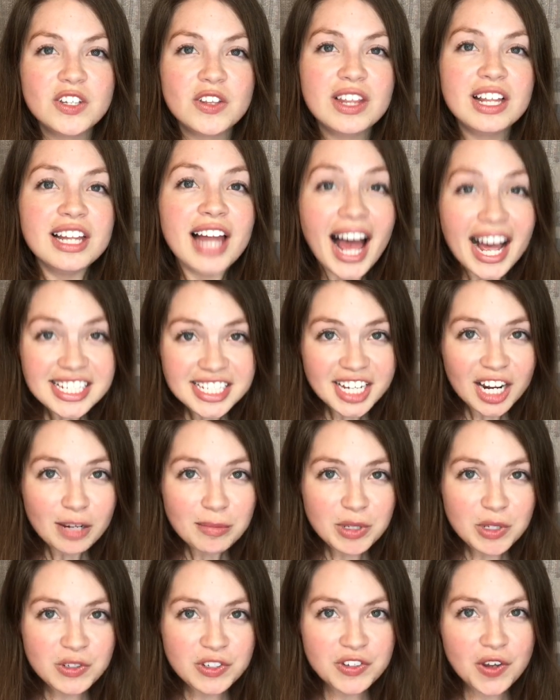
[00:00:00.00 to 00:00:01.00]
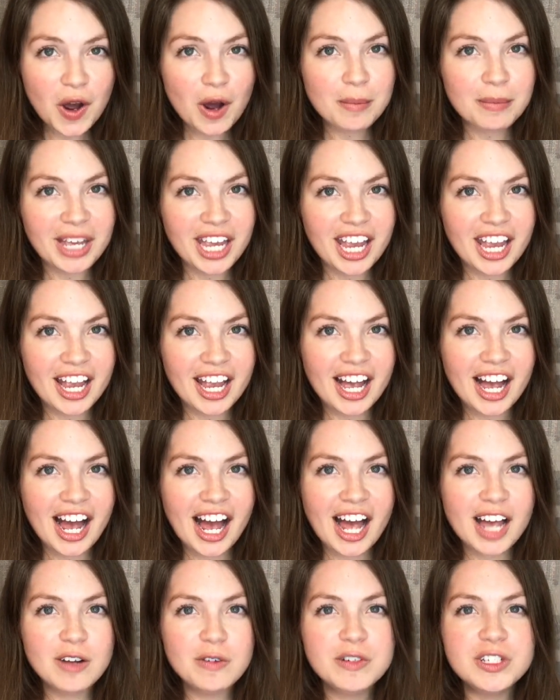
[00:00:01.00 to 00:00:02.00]
the last time you saw me,
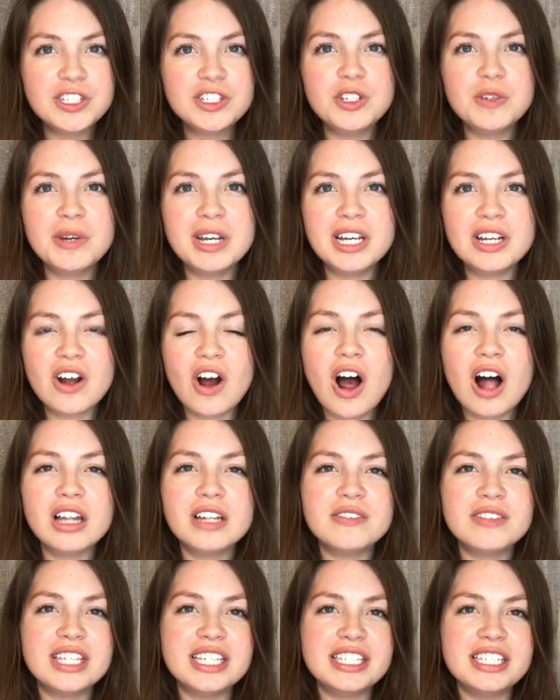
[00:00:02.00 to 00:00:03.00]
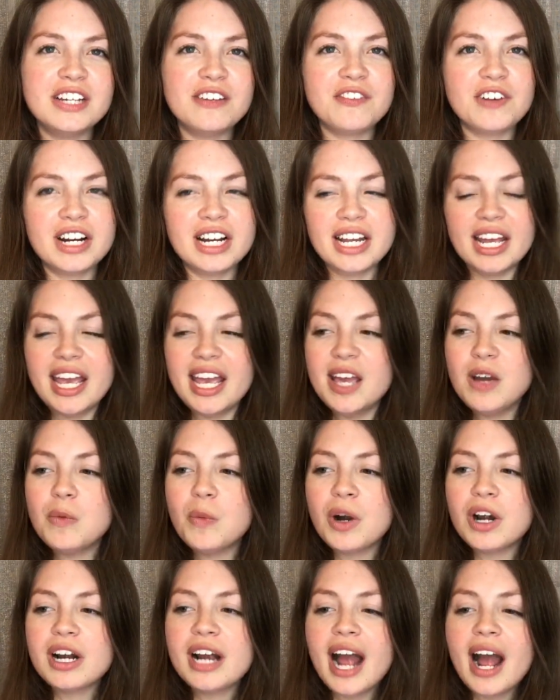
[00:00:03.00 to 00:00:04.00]
I was doing all of these different HIIT
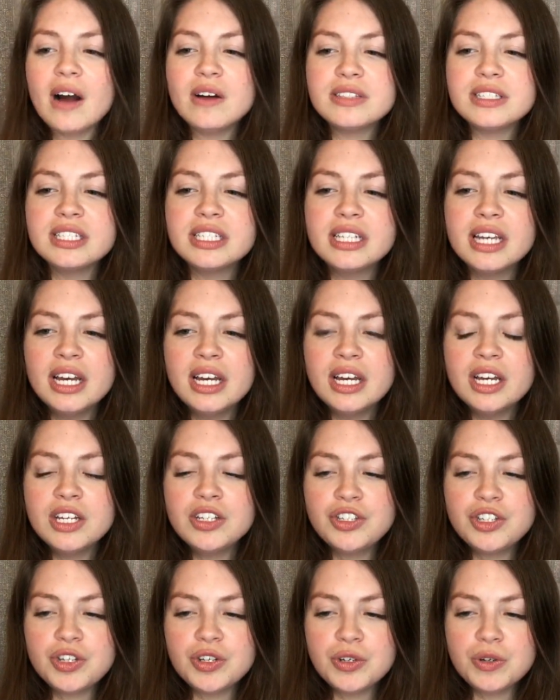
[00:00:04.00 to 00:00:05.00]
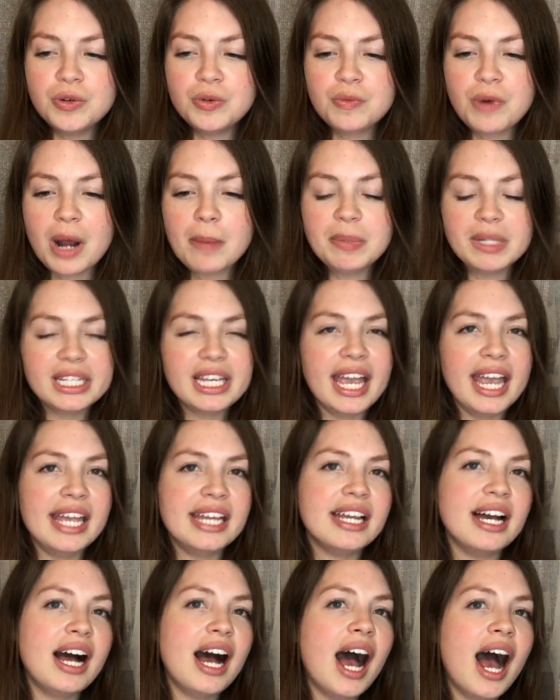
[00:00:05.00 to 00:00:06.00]
workouts to replicate
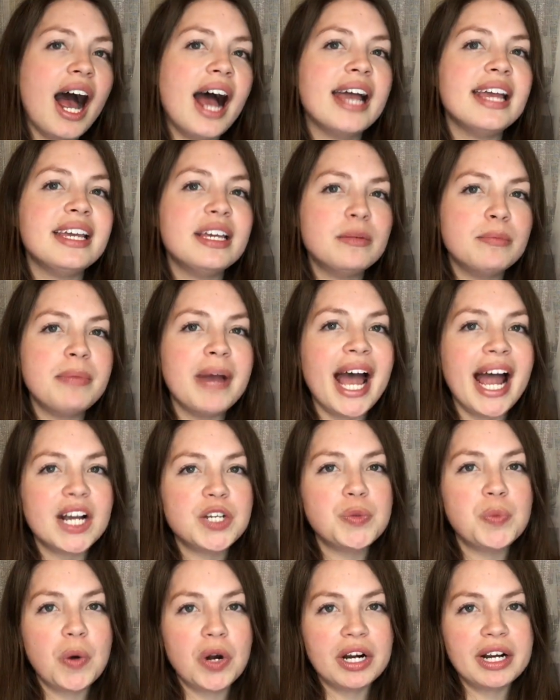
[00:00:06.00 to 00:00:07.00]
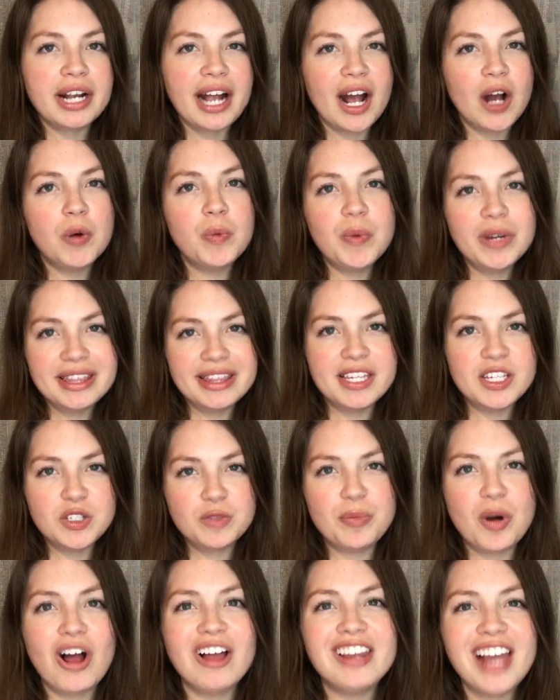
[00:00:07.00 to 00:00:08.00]
a high impact workout with these
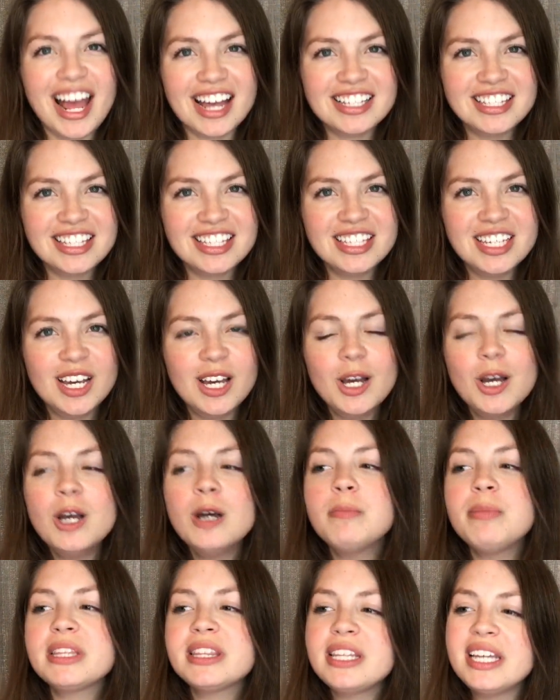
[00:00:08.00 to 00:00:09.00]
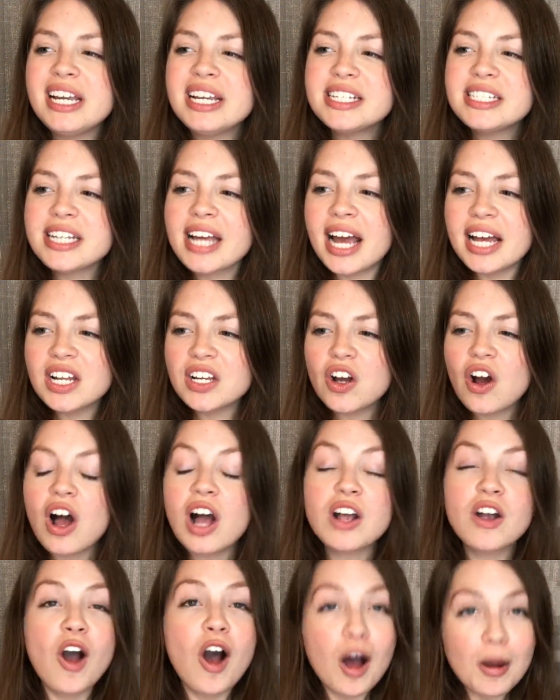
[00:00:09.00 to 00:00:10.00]
bralettes. But things kind of
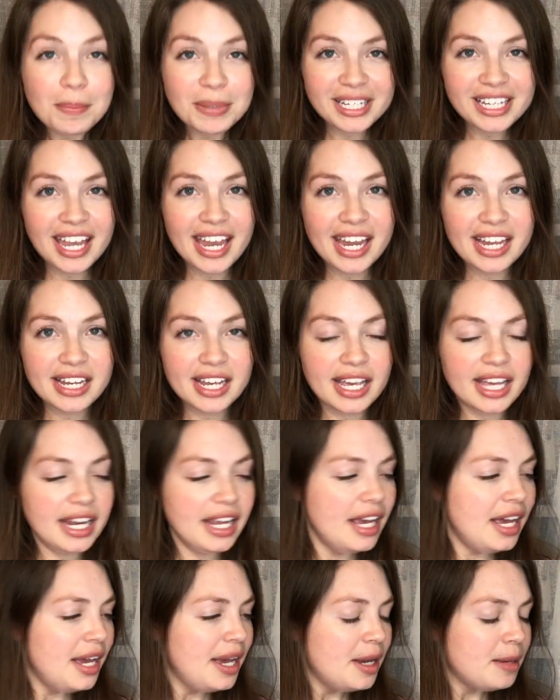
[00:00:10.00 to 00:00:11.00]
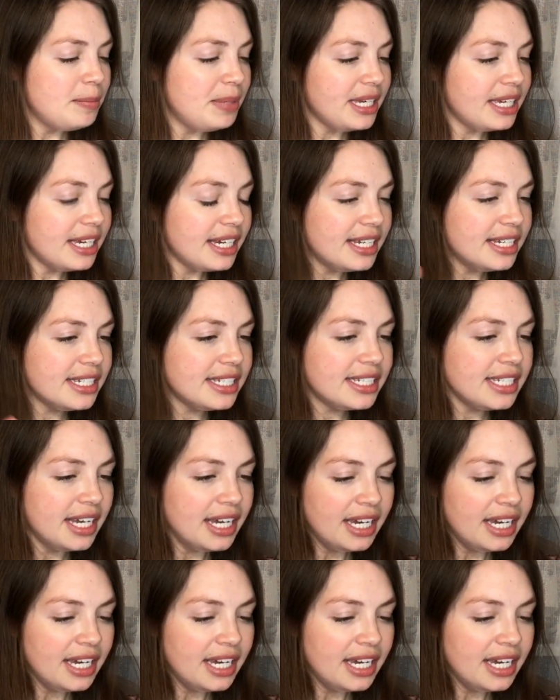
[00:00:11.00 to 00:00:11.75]
got complicated because